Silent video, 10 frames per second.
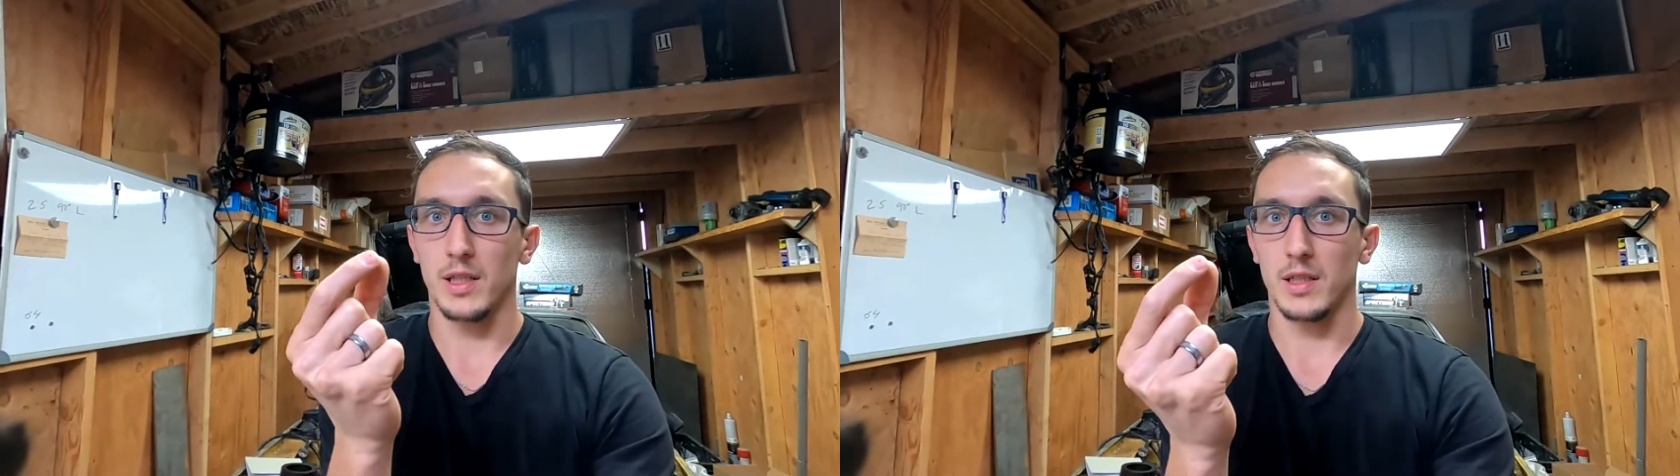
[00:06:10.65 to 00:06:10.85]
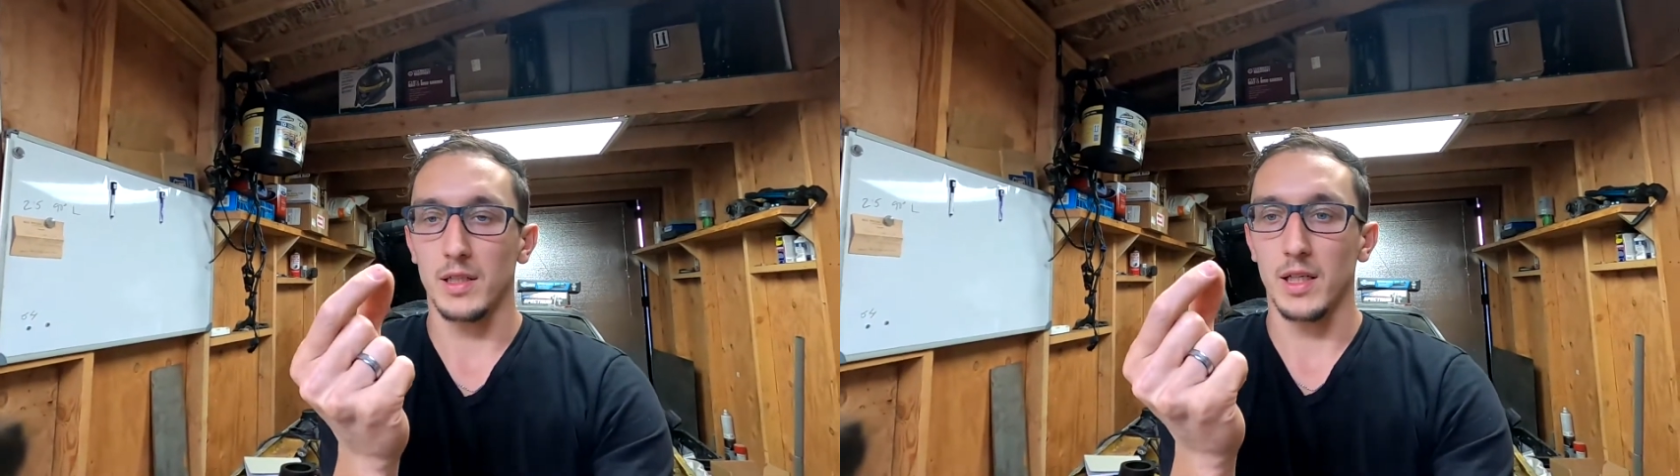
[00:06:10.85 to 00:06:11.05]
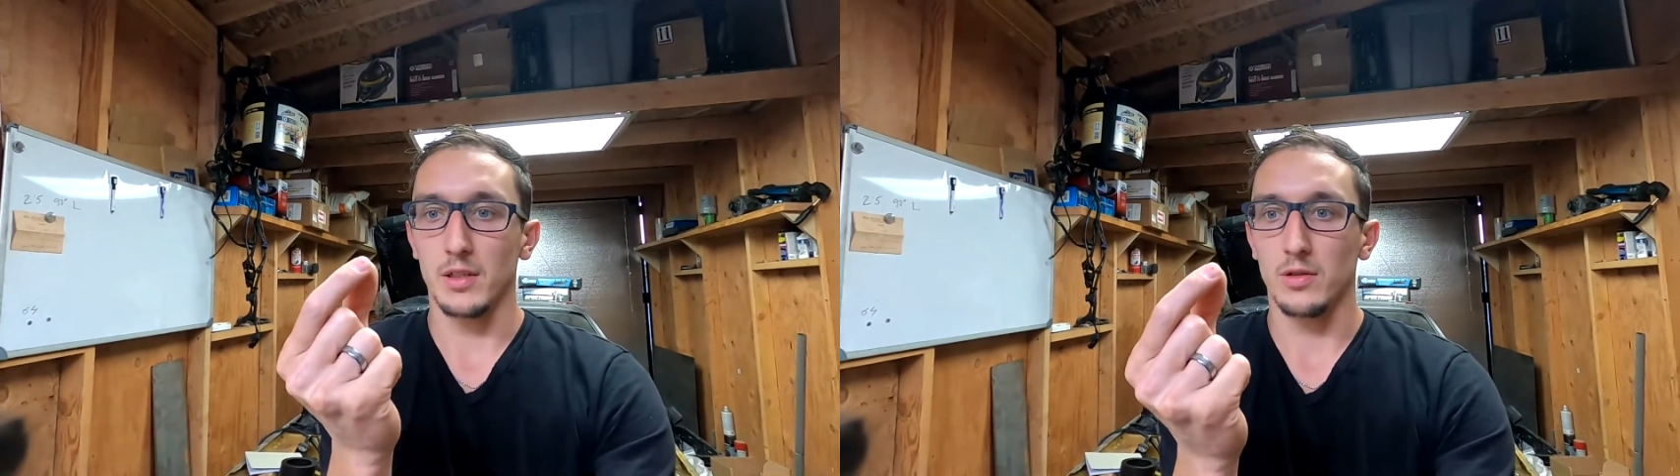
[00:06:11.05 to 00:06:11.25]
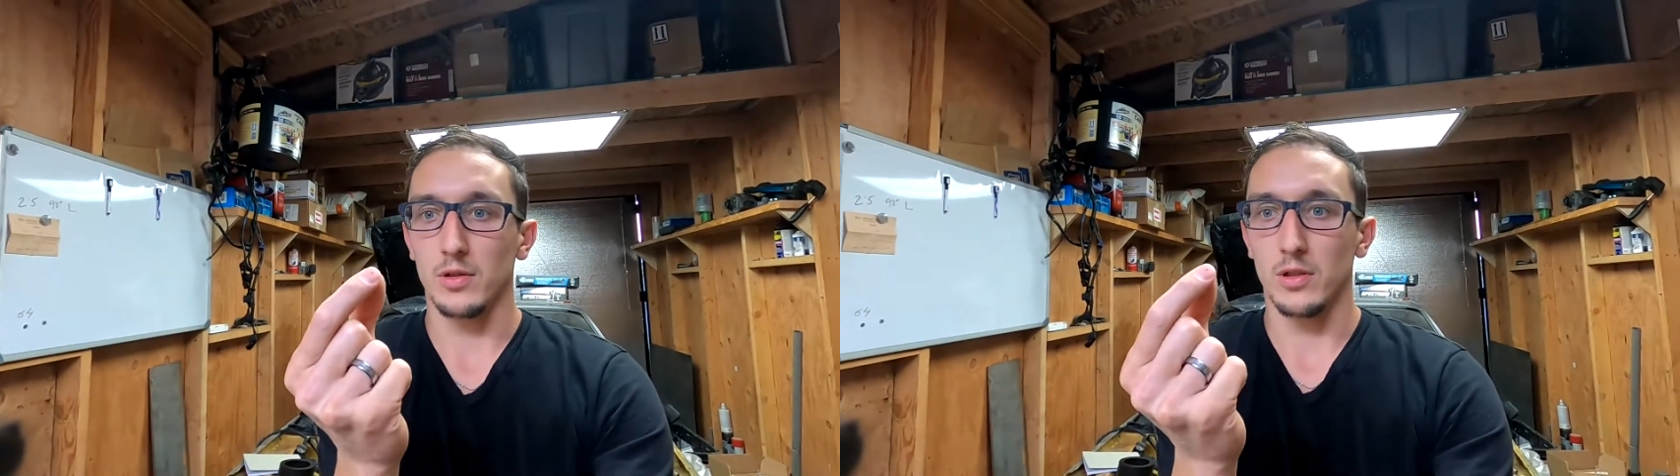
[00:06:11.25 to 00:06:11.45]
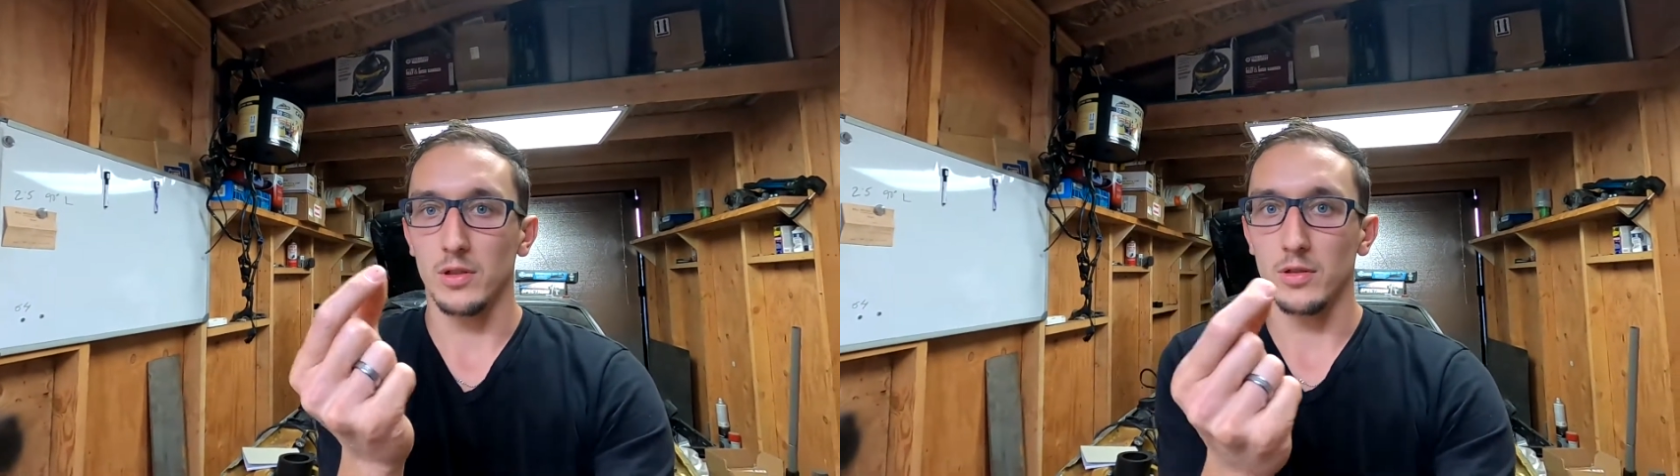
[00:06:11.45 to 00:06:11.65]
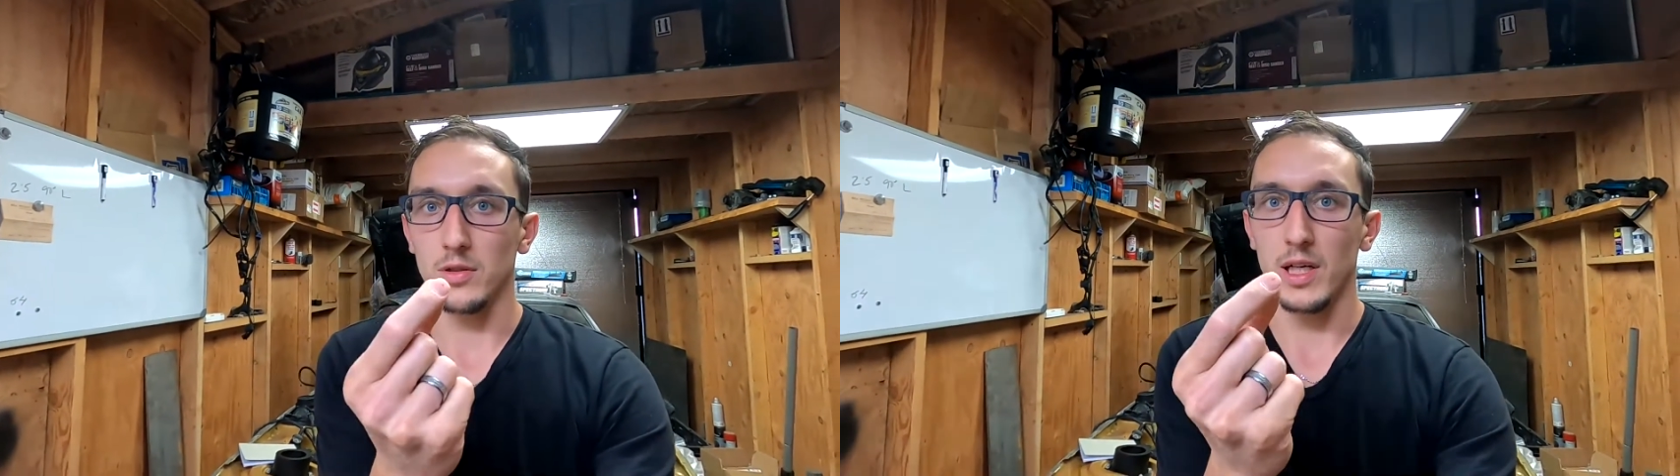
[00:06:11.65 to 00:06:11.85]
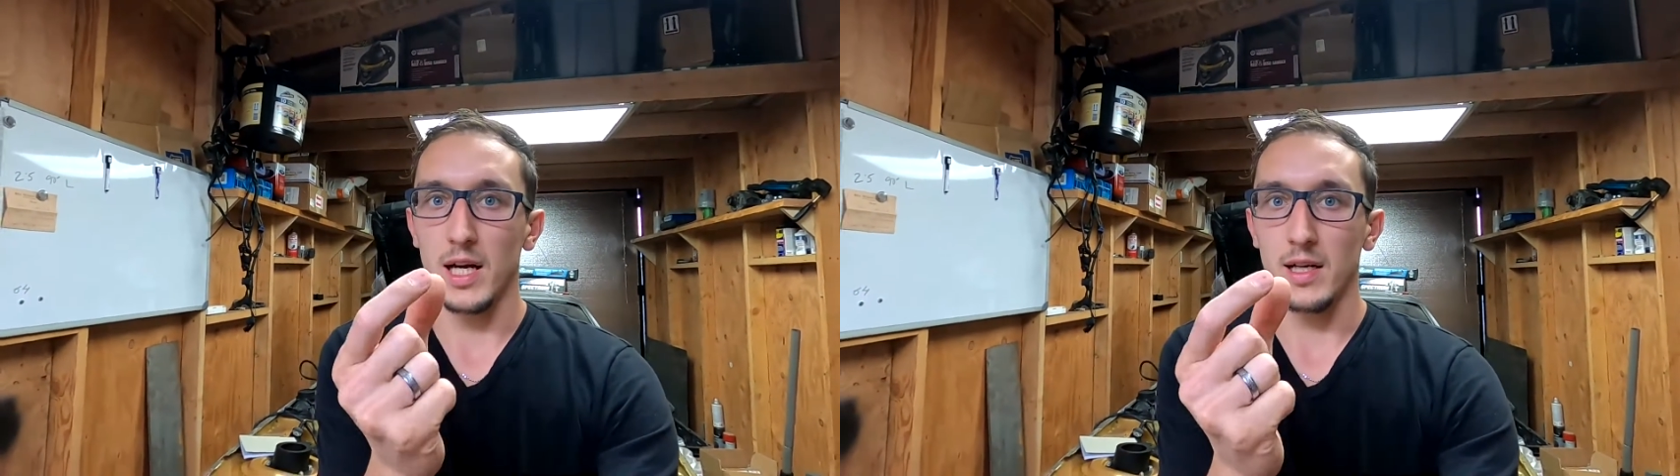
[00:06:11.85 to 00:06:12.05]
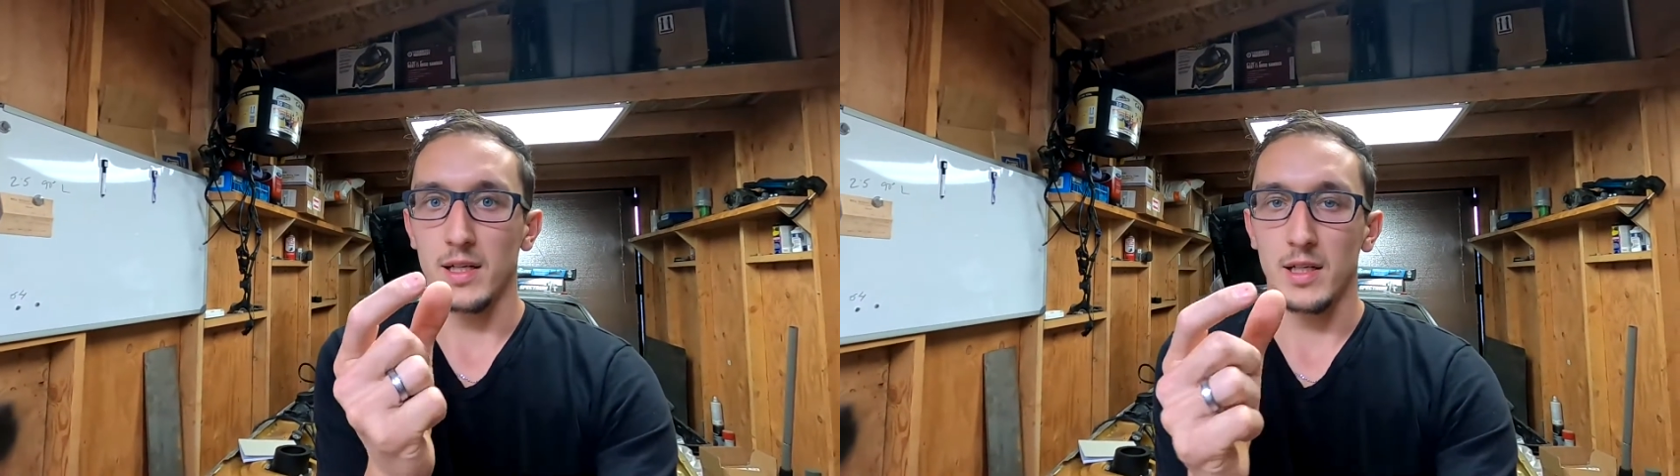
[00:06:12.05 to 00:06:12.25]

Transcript: a connector onto that.